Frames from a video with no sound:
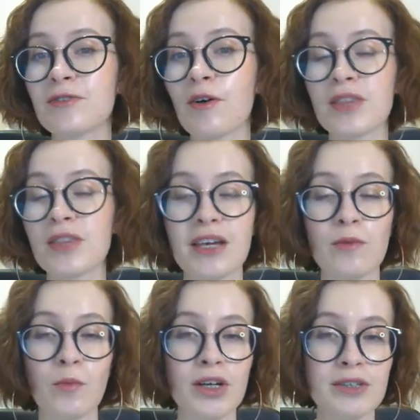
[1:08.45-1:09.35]
from
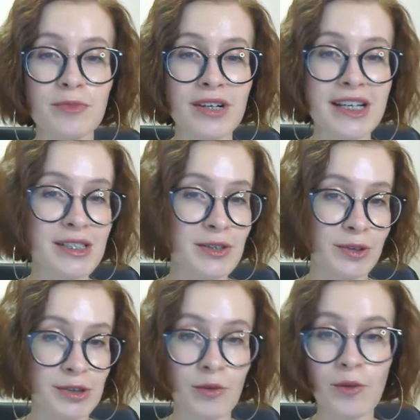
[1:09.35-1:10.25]
the
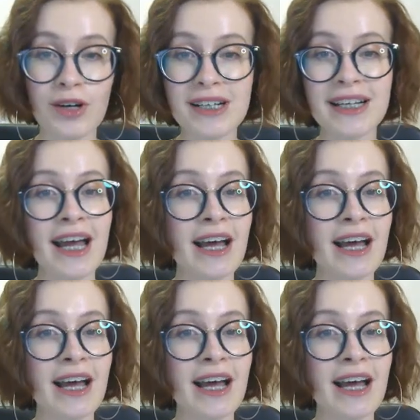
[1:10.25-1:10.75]
wordpress.org